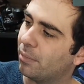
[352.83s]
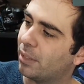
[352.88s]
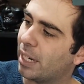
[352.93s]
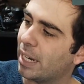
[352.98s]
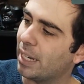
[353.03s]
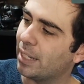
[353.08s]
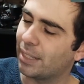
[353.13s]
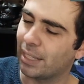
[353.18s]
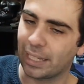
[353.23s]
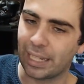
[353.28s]

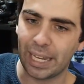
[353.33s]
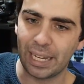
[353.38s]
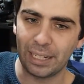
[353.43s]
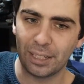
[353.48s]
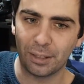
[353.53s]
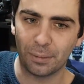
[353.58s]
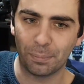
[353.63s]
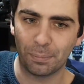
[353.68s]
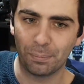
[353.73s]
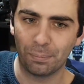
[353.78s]
Tears of the
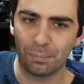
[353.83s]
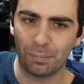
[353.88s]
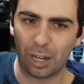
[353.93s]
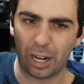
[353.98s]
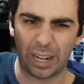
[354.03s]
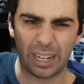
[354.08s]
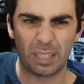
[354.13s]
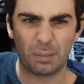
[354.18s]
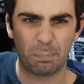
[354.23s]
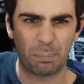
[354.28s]
Kingdom,
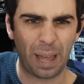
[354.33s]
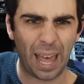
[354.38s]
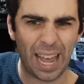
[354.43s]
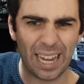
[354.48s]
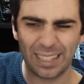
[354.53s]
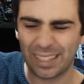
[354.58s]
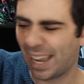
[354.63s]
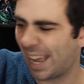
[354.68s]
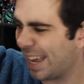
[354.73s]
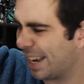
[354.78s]
I guess,
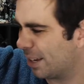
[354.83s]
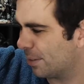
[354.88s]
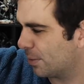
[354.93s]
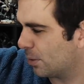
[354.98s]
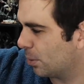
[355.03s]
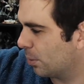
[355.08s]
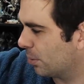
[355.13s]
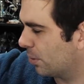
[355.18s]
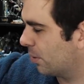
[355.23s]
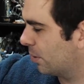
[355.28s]
bag tag of
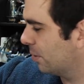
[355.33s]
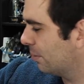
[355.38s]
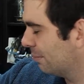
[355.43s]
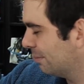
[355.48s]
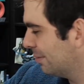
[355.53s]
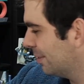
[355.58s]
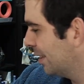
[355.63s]
sorts.